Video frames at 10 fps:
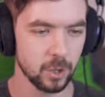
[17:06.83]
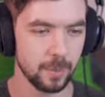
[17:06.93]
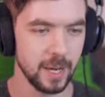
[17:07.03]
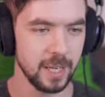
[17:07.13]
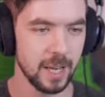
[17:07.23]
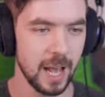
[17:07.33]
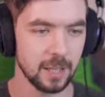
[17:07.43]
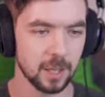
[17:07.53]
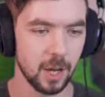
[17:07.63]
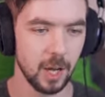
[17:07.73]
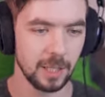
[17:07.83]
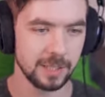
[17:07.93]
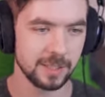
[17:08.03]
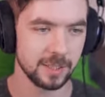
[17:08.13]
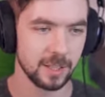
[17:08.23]
too many
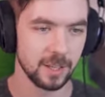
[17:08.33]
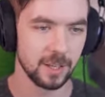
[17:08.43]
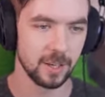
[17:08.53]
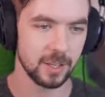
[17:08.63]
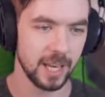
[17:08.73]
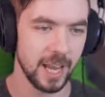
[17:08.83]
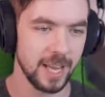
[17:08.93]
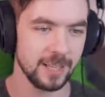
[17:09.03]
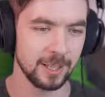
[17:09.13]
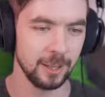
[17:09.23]
alcohols. Okay, he's a